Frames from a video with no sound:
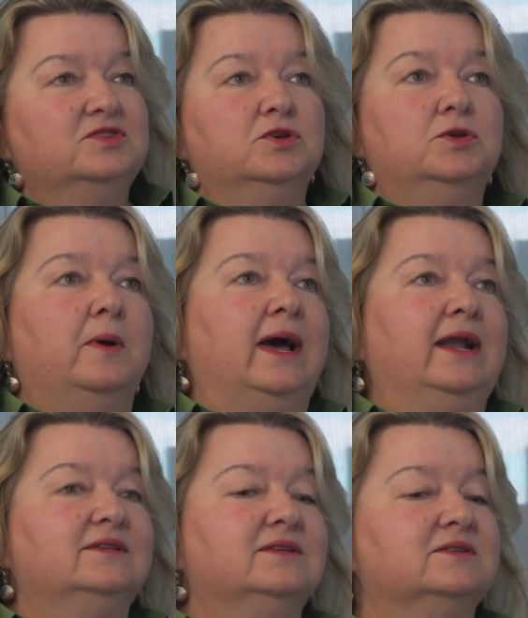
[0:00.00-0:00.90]
So you
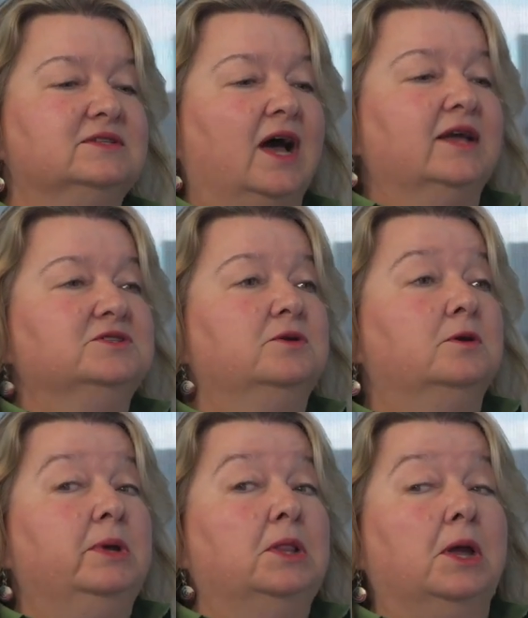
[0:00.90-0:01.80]
had it to the side so
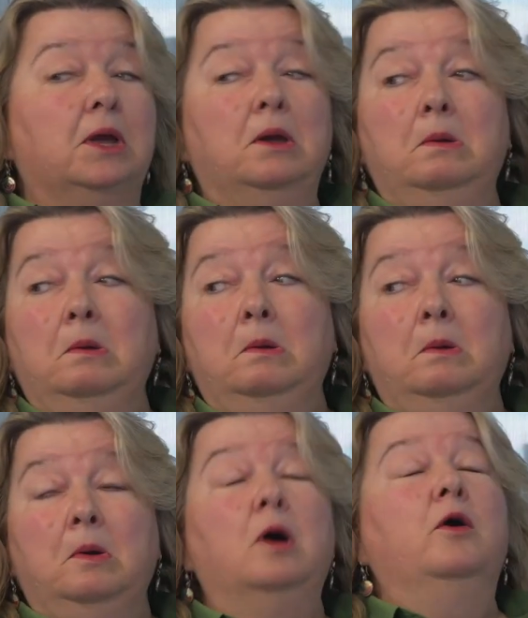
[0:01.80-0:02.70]
you could be like,
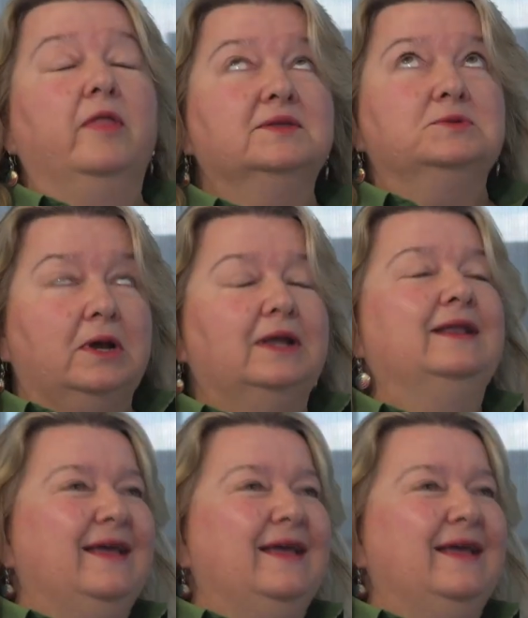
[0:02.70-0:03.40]
oh, that's right.